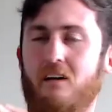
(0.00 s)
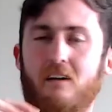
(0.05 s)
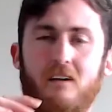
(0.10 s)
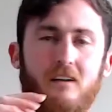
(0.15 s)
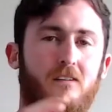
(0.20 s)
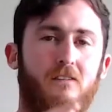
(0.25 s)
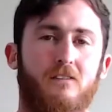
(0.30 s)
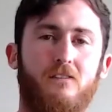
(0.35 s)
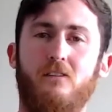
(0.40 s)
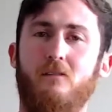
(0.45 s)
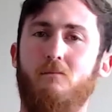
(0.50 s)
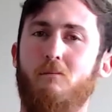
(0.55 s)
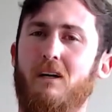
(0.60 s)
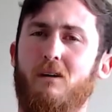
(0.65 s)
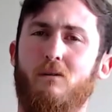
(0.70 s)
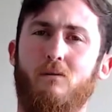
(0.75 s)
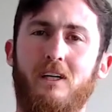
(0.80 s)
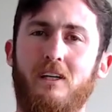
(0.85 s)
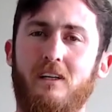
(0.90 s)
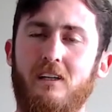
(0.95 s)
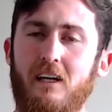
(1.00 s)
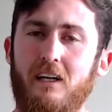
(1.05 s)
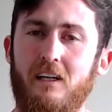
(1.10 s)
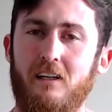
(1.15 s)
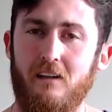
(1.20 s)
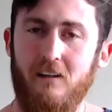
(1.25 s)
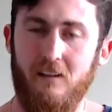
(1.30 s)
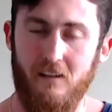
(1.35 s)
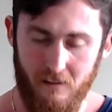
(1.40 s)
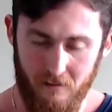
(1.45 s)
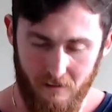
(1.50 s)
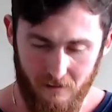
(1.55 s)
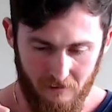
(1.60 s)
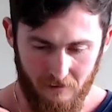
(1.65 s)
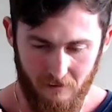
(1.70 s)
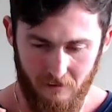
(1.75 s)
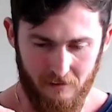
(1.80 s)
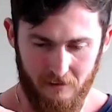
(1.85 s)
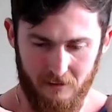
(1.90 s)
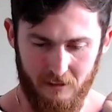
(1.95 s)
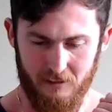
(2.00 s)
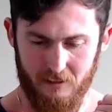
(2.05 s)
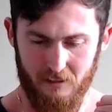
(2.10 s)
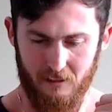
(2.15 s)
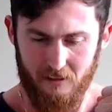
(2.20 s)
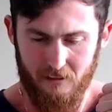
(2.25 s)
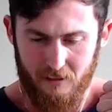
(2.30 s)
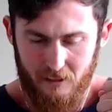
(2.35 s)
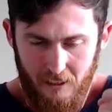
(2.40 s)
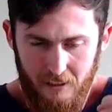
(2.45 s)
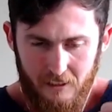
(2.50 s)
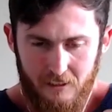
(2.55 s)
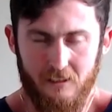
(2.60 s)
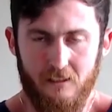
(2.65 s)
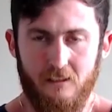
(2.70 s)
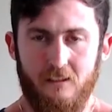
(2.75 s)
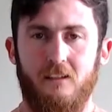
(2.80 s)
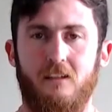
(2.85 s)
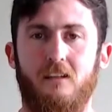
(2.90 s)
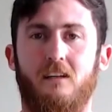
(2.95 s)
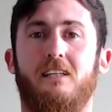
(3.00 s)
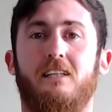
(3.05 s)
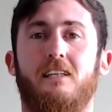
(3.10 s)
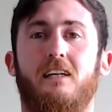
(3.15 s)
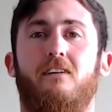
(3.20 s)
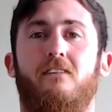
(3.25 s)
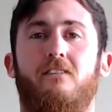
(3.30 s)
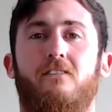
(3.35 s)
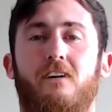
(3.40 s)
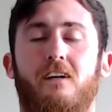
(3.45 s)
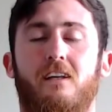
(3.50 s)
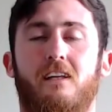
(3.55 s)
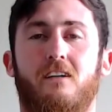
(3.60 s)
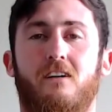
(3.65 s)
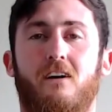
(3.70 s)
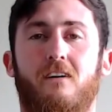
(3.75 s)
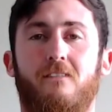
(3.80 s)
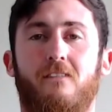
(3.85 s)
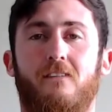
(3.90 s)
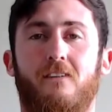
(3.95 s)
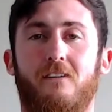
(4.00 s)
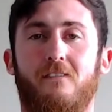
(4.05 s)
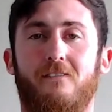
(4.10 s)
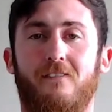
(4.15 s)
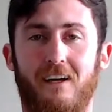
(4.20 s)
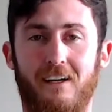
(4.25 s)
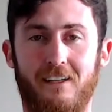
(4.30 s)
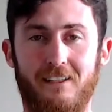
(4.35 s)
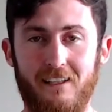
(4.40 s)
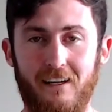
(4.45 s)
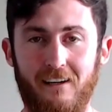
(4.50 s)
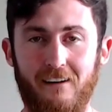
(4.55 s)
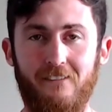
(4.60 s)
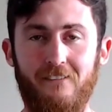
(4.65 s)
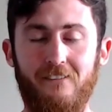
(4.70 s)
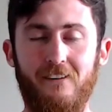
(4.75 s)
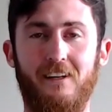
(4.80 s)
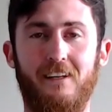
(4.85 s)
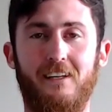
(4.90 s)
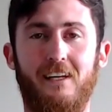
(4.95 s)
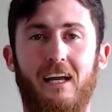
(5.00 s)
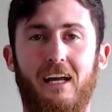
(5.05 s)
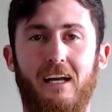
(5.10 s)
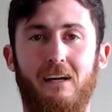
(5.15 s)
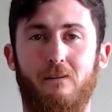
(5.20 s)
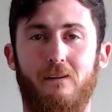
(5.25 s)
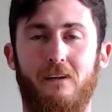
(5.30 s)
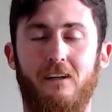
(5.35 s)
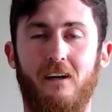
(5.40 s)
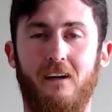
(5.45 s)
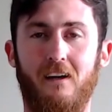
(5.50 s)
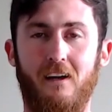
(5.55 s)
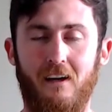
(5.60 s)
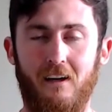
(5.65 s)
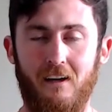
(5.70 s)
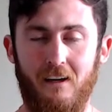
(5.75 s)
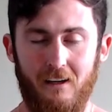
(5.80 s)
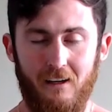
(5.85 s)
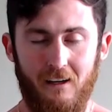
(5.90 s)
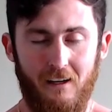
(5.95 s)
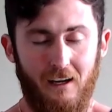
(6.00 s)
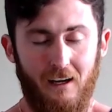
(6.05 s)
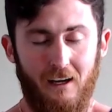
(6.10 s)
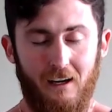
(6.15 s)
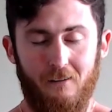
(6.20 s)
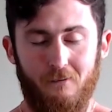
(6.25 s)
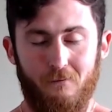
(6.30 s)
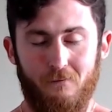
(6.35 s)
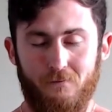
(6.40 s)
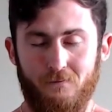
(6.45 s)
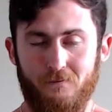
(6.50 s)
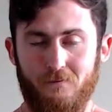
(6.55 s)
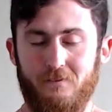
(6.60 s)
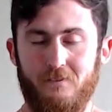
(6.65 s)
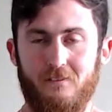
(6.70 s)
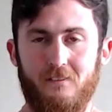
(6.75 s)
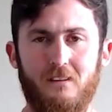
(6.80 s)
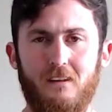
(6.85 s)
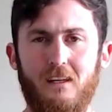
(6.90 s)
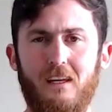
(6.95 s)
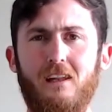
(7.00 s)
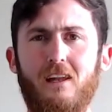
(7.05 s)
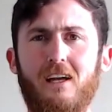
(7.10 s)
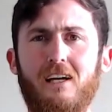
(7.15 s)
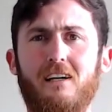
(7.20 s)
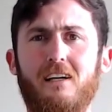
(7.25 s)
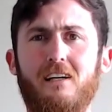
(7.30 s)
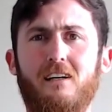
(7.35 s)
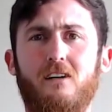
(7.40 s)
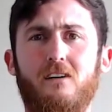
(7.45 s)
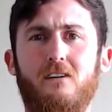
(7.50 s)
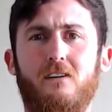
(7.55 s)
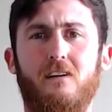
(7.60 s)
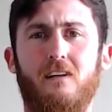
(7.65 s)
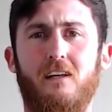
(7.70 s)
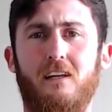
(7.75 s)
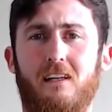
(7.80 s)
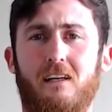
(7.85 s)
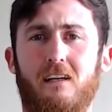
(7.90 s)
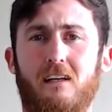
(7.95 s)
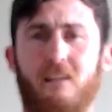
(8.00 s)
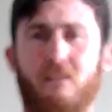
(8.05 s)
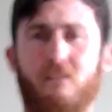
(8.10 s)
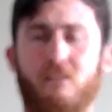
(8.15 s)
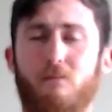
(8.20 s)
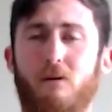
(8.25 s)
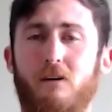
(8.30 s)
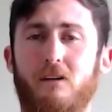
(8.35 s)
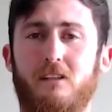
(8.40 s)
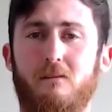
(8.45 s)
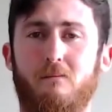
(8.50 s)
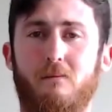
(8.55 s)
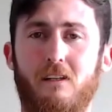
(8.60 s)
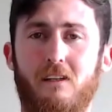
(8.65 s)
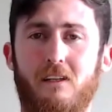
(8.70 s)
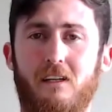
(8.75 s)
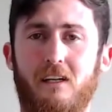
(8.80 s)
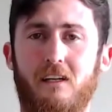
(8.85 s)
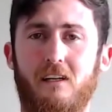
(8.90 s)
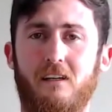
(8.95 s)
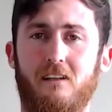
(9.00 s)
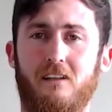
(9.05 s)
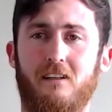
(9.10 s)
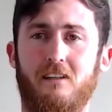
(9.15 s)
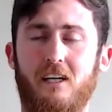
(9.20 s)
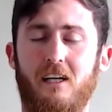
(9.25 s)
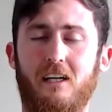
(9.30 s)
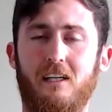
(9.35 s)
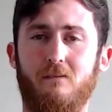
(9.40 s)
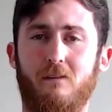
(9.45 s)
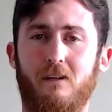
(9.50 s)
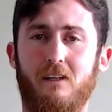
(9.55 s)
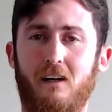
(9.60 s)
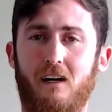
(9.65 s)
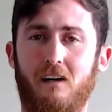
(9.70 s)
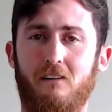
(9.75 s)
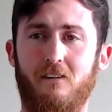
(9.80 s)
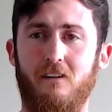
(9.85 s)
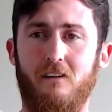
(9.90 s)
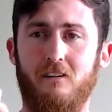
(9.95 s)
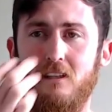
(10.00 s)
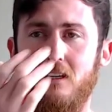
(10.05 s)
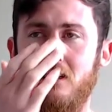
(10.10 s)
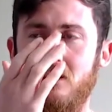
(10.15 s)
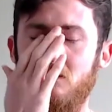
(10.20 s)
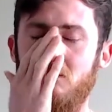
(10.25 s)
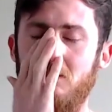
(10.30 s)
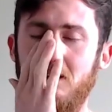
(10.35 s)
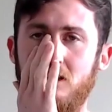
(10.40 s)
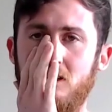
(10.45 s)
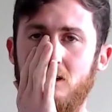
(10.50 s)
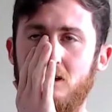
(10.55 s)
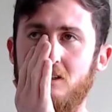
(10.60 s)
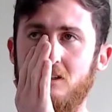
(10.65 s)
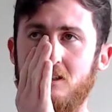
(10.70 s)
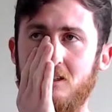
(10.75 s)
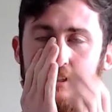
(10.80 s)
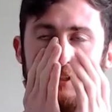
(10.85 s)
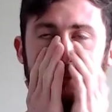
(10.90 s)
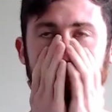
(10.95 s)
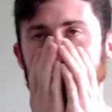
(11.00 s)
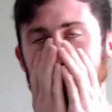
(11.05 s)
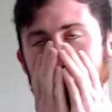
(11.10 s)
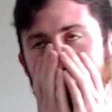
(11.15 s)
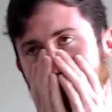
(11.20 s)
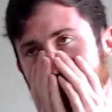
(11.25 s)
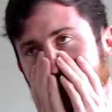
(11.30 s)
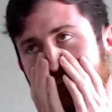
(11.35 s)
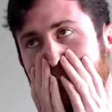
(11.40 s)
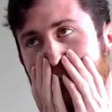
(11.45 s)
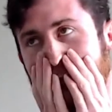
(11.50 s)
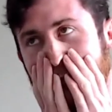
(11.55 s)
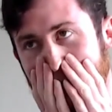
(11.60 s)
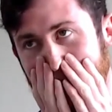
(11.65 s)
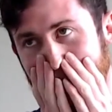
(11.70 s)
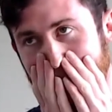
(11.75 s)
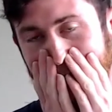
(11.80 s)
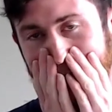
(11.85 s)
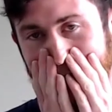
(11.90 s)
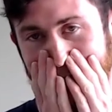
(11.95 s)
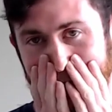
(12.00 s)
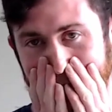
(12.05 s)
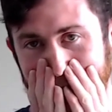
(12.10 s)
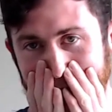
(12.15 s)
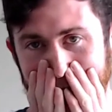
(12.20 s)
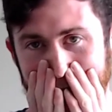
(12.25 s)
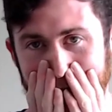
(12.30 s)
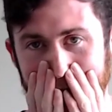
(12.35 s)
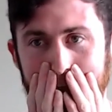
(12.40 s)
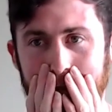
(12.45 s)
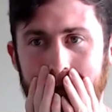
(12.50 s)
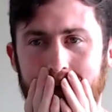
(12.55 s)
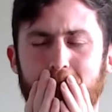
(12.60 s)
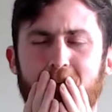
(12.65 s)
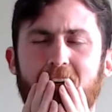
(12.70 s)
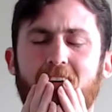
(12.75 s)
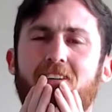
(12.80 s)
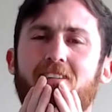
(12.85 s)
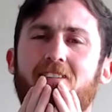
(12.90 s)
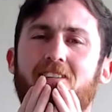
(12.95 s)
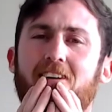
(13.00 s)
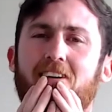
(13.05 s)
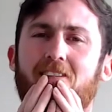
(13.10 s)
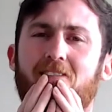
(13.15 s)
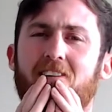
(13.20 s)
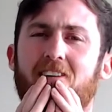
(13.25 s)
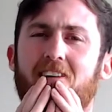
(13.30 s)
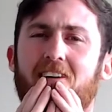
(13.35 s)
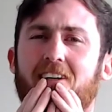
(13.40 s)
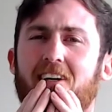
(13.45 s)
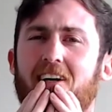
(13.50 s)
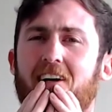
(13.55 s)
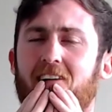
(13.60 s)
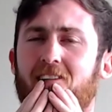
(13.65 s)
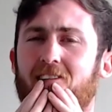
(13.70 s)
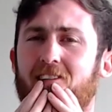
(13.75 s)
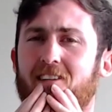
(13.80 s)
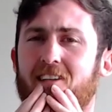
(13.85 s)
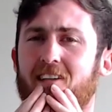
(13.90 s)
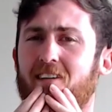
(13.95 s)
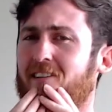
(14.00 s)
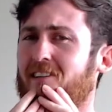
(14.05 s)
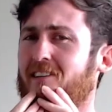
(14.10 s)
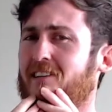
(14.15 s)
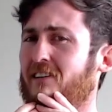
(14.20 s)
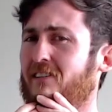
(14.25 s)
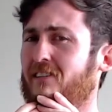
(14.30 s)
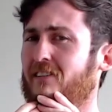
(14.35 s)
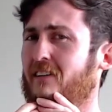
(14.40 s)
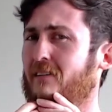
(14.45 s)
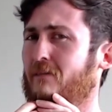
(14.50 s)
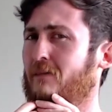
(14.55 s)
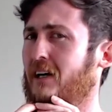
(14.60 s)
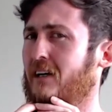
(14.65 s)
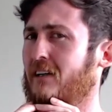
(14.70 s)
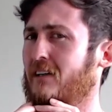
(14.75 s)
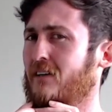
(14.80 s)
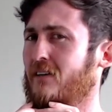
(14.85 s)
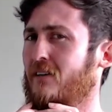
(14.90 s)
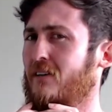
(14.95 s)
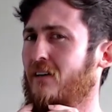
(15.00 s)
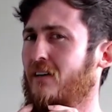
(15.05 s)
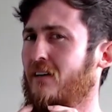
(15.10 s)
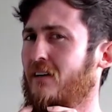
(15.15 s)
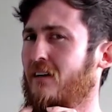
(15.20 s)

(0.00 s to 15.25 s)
And about a week later, it just started changing, and I started feeling confident. I started feeling happy, and like I could, and that there was possibility to change my life. And I was like, oh my gosh, this is working. This is working. People started being like, Gareth, there's something different about you.